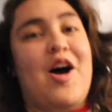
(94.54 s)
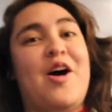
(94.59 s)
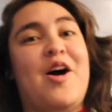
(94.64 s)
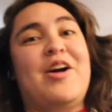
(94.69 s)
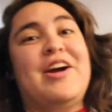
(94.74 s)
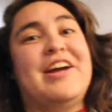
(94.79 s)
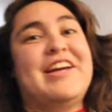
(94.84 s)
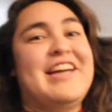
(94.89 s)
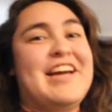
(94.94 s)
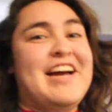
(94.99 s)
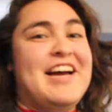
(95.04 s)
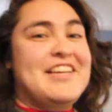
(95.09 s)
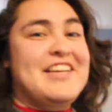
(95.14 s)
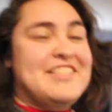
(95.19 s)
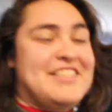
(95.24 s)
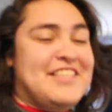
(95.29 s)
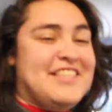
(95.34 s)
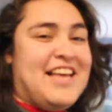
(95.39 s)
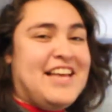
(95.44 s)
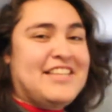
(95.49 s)
Alright
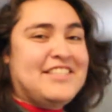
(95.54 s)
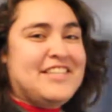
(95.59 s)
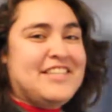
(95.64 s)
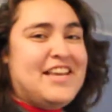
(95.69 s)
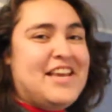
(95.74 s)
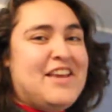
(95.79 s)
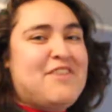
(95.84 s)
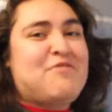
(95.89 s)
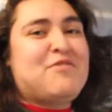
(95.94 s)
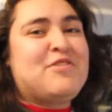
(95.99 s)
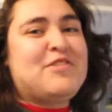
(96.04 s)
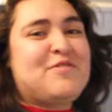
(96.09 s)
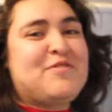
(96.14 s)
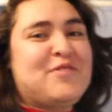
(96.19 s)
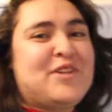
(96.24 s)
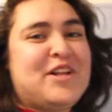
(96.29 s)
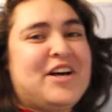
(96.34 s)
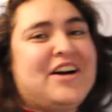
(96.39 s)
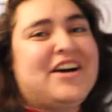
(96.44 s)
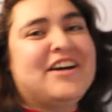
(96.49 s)
guys, that's it for the
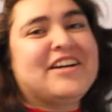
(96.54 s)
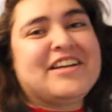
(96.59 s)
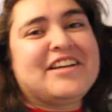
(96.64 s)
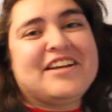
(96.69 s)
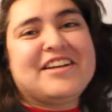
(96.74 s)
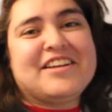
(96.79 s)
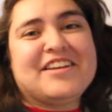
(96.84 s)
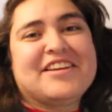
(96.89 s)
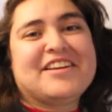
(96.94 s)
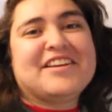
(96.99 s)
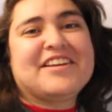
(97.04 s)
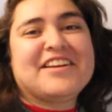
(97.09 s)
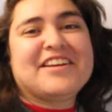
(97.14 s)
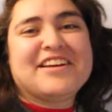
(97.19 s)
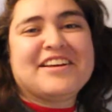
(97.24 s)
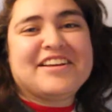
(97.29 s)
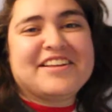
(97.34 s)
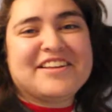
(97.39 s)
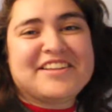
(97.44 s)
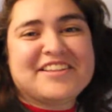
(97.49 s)
vlog.
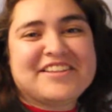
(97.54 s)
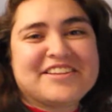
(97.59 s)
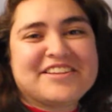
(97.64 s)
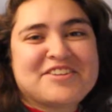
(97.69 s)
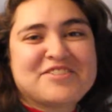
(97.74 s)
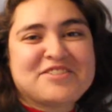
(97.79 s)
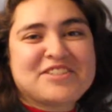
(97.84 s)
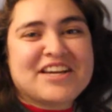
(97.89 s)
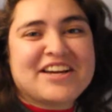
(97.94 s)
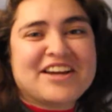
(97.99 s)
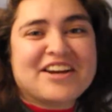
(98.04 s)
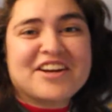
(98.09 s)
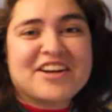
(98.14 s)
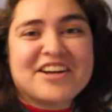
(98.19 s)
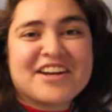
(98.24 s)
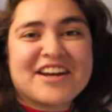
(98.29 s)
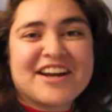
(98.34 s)
Look who's there.